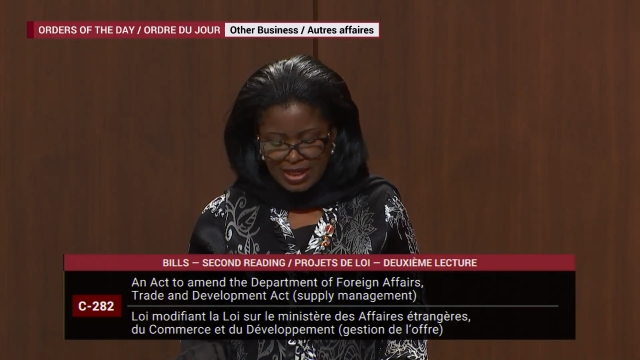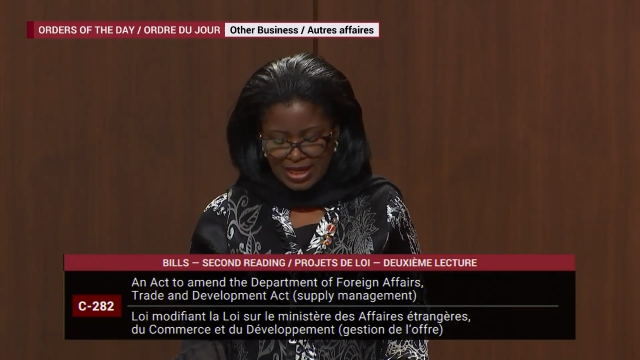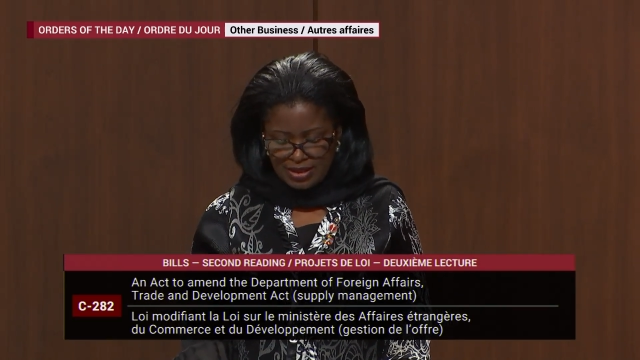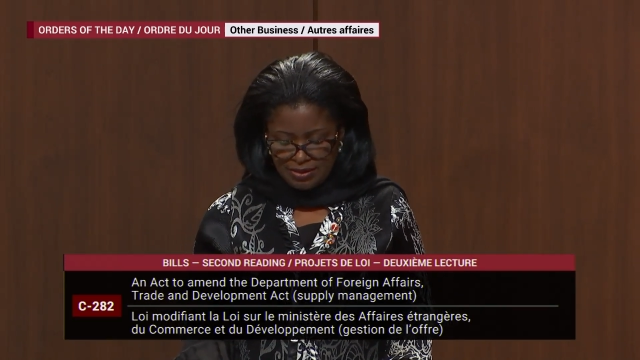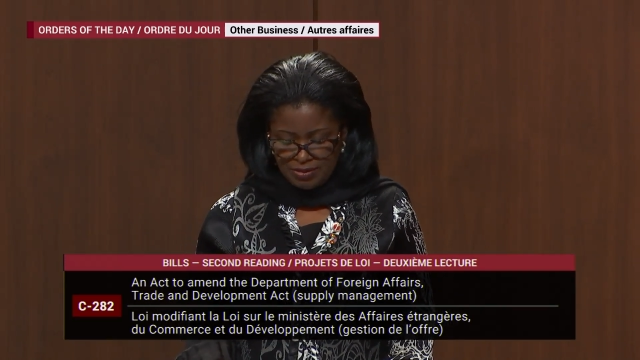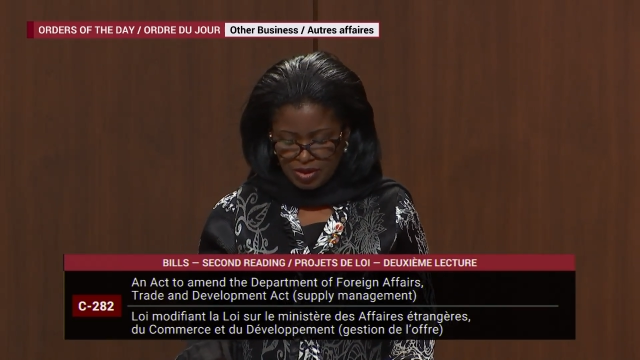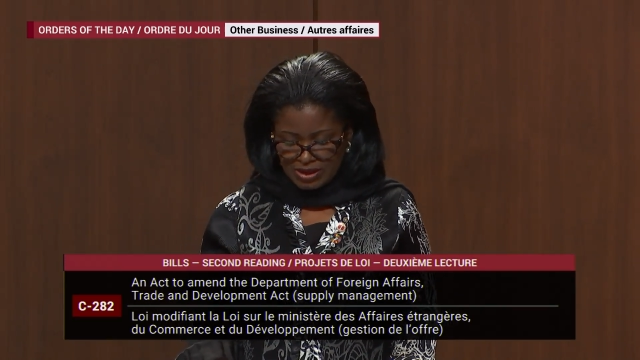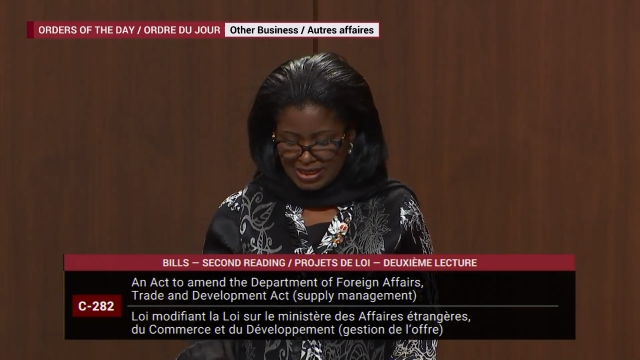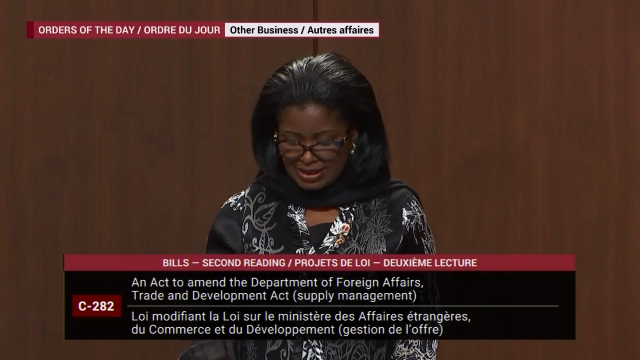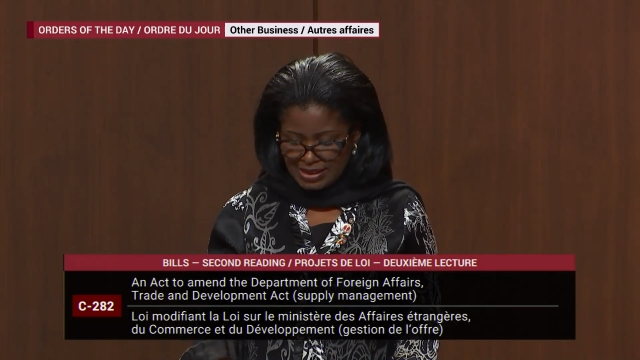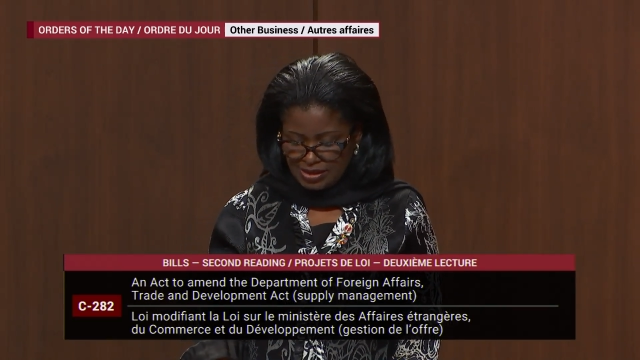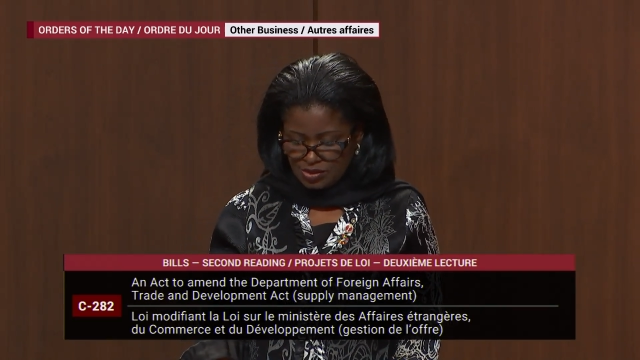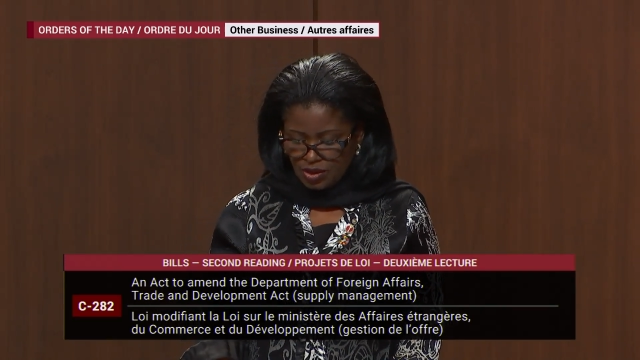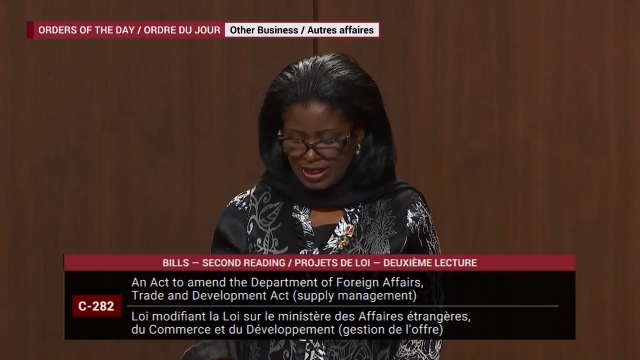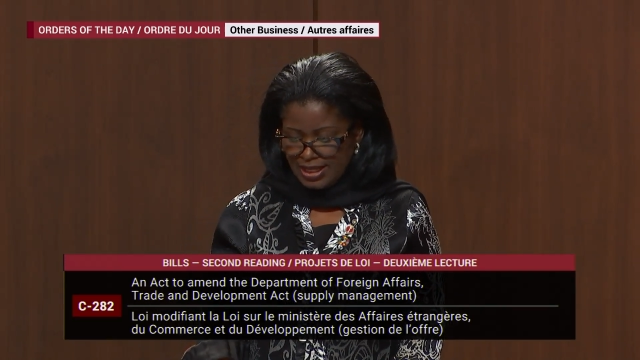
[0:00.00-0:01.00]
According
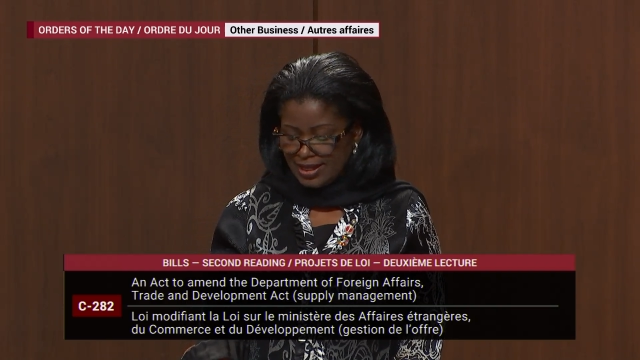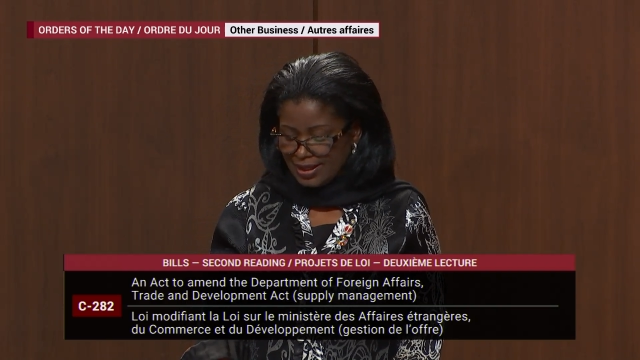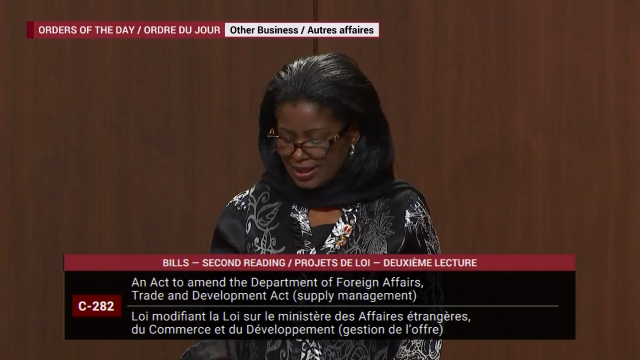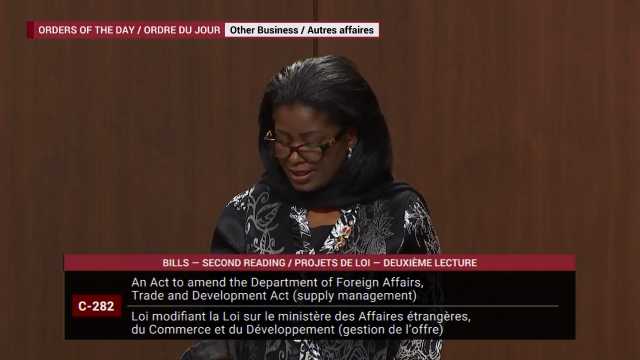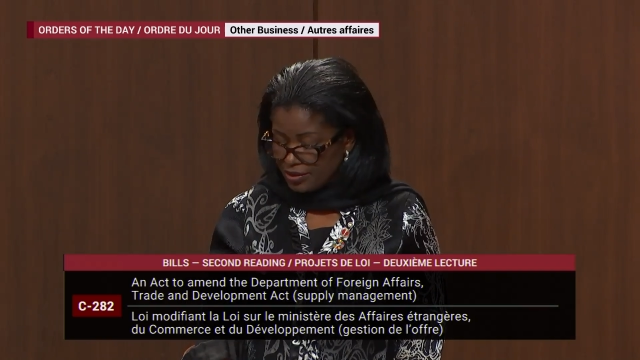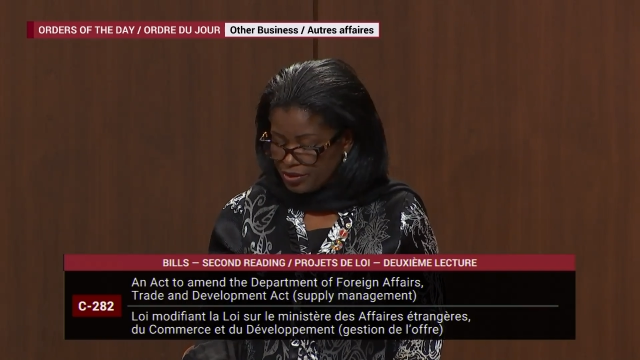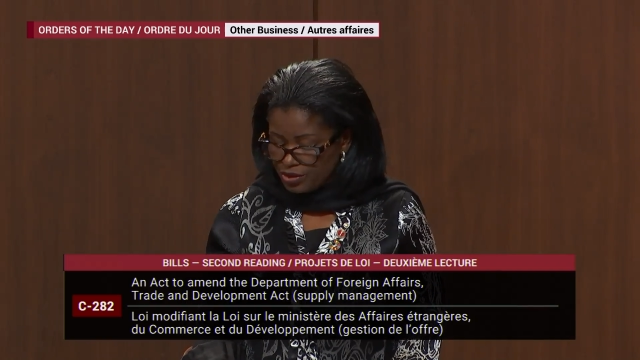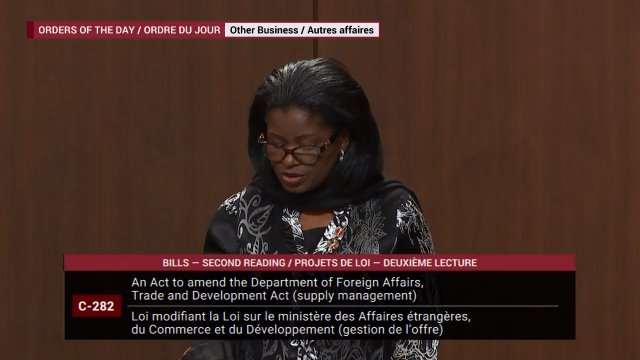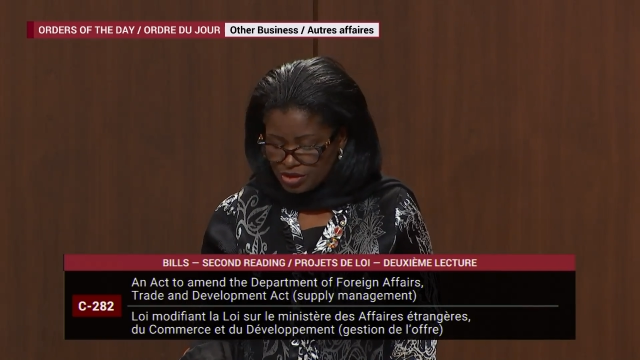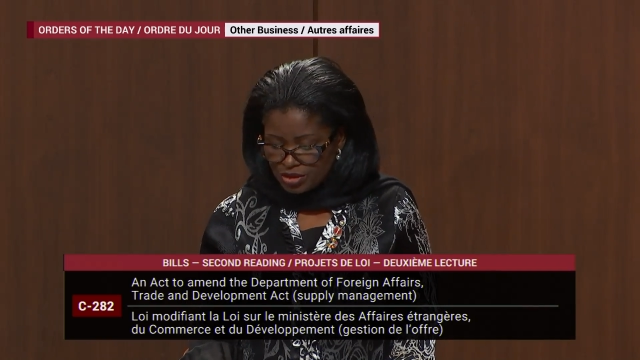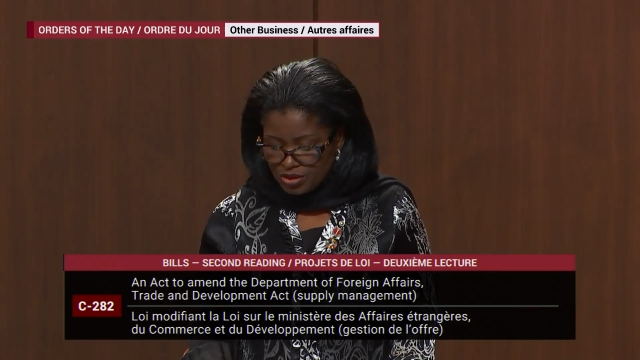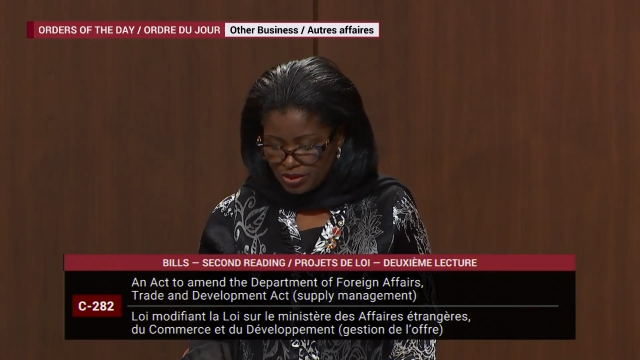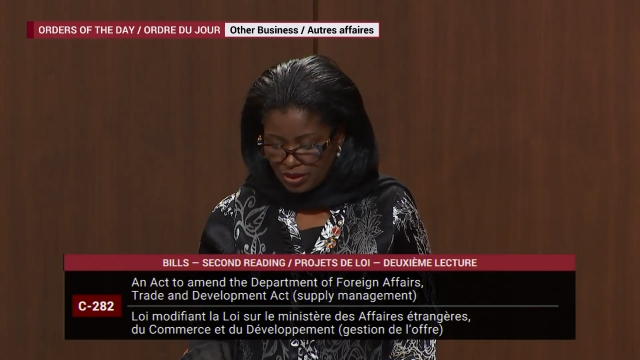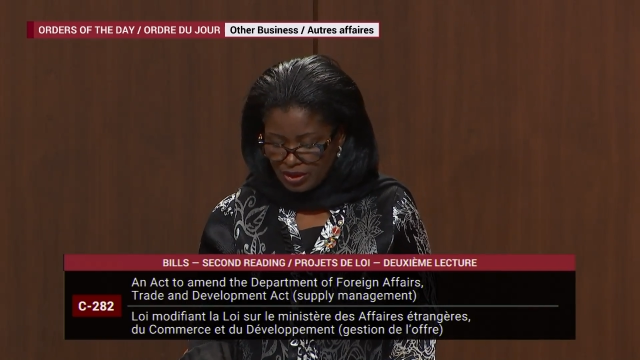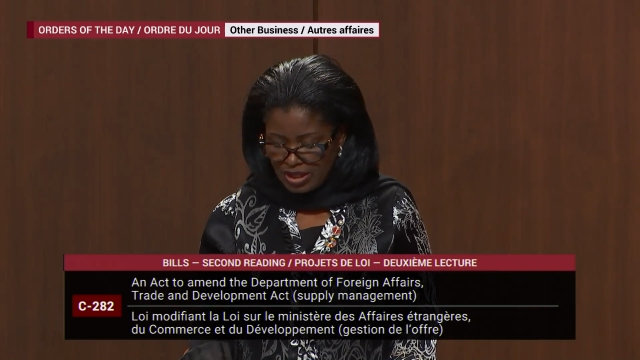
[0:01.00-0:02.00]
to a recent
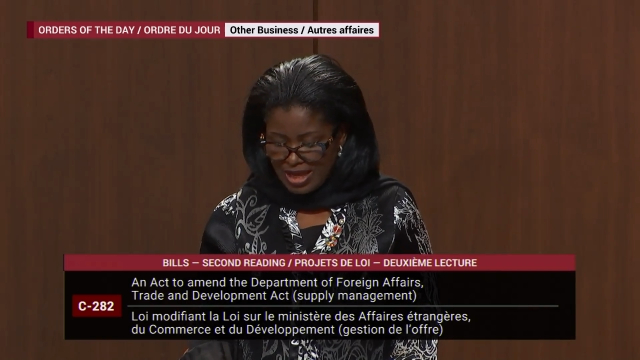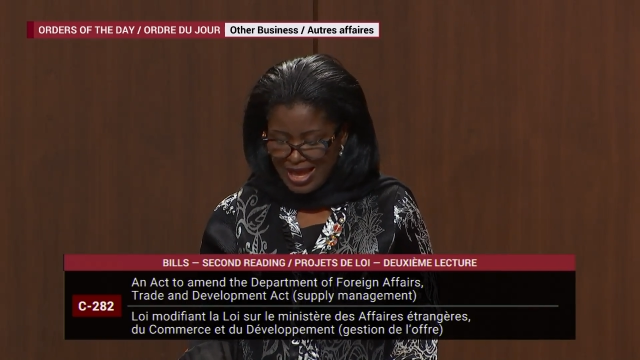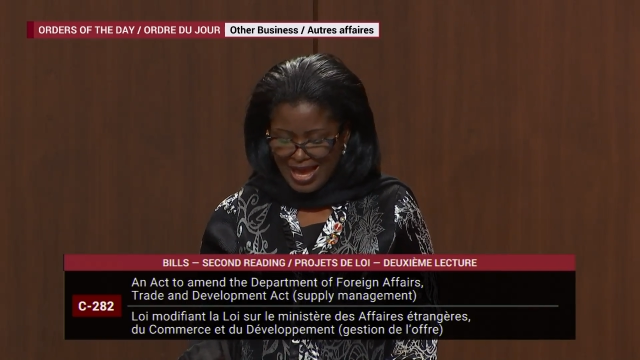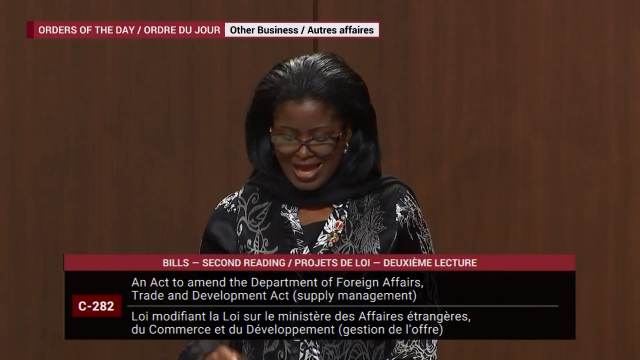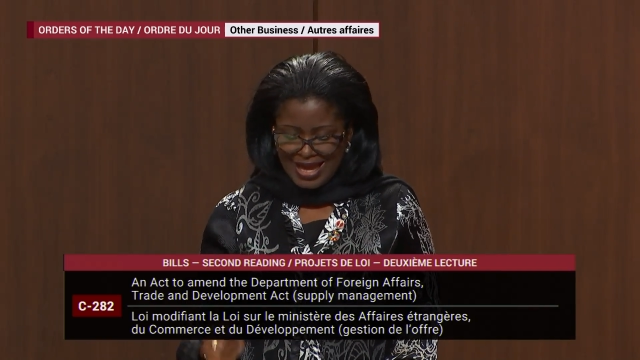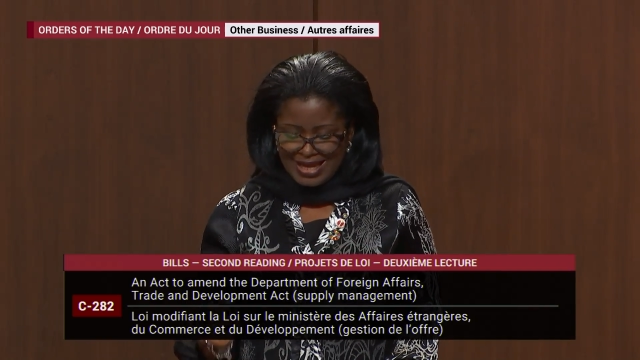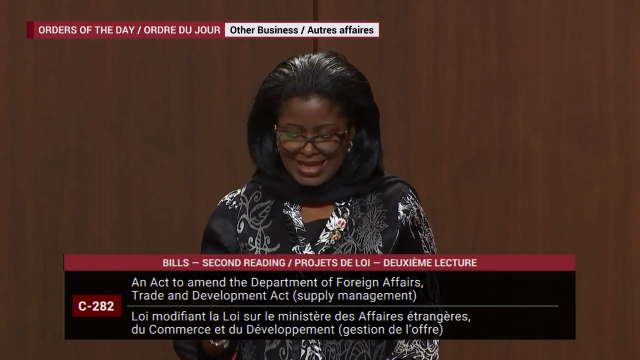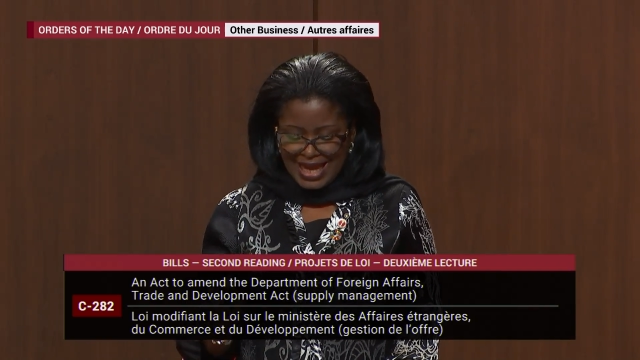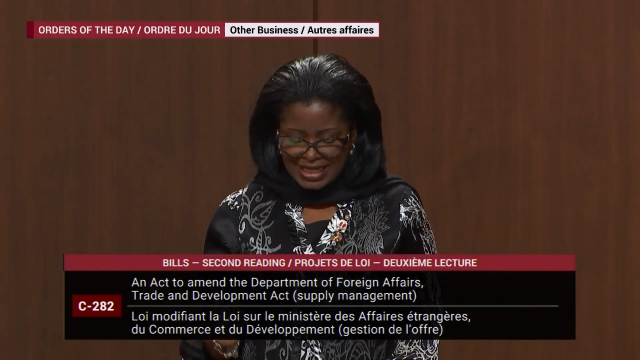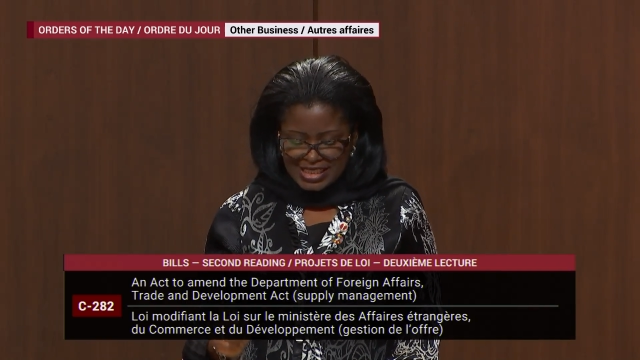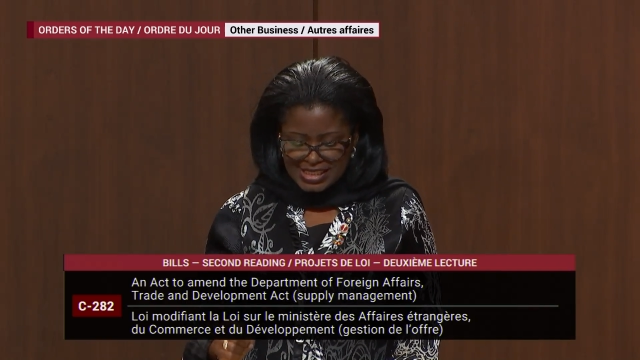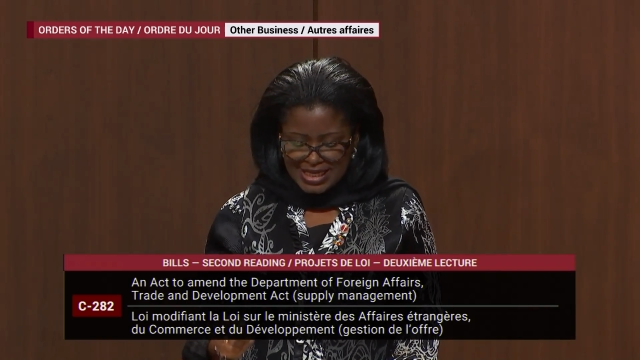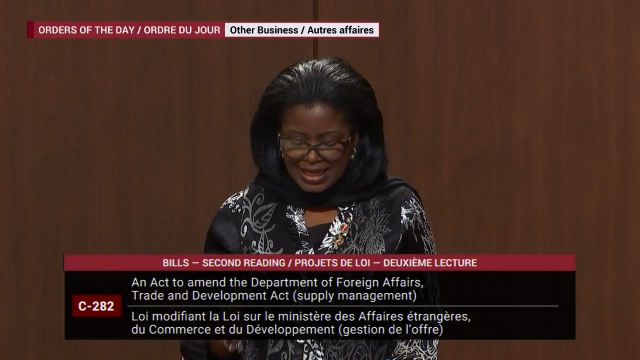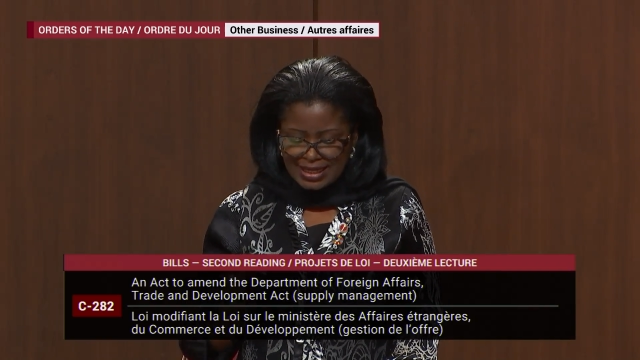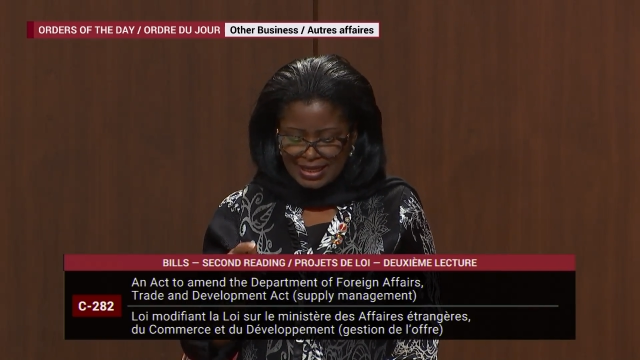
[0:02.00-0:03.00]
United Nations
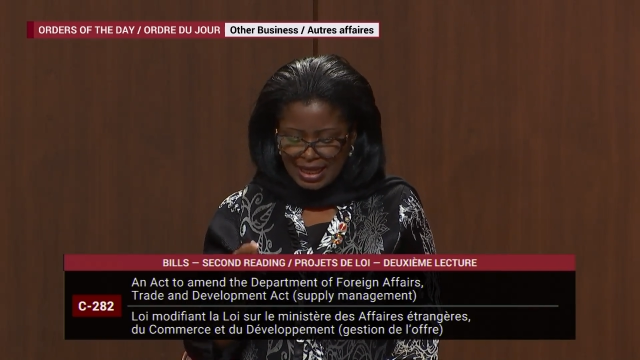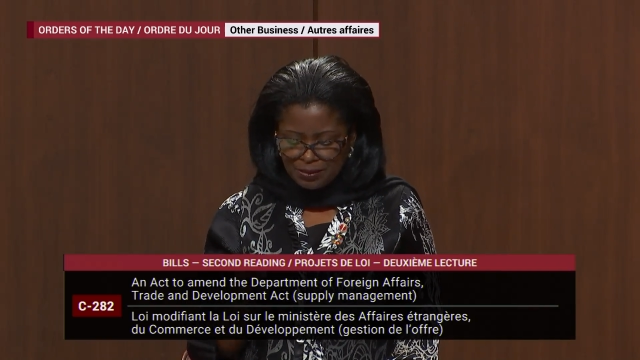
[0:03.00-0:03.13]
Food